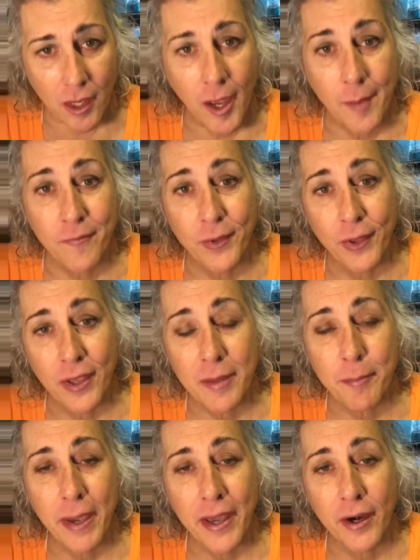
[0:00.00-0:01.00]
I'm feeling
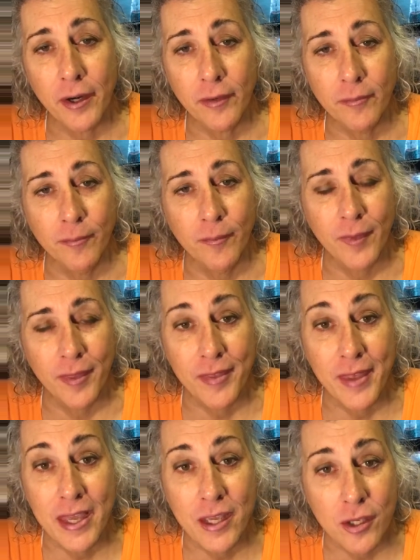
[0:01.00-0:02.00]
better.
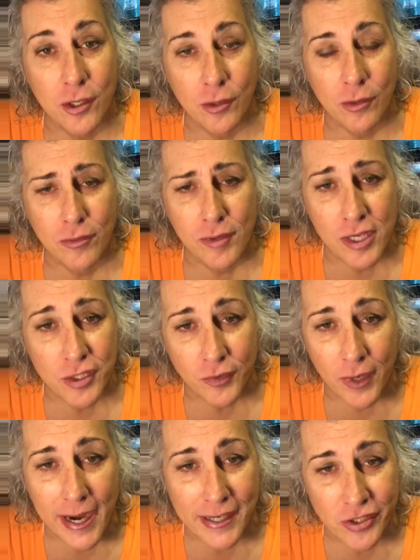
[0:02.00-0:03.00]
Thank you. Thanks for
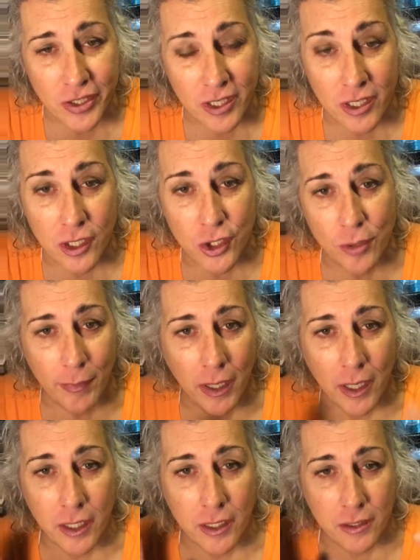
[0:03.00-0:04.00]
asking in your
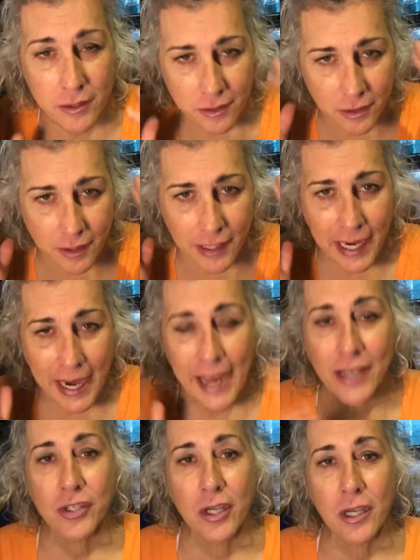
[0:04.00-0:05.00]
mind.
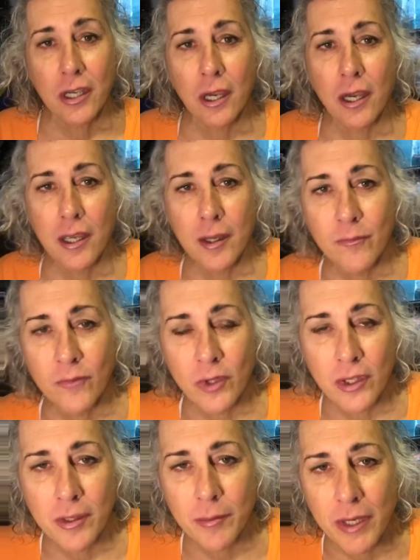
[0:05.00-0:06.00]
I am
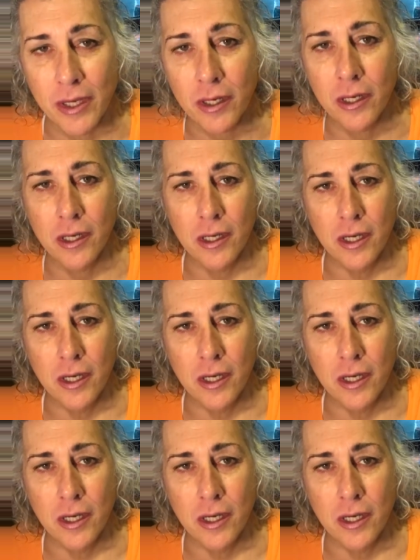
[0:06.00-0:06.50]
feeling better.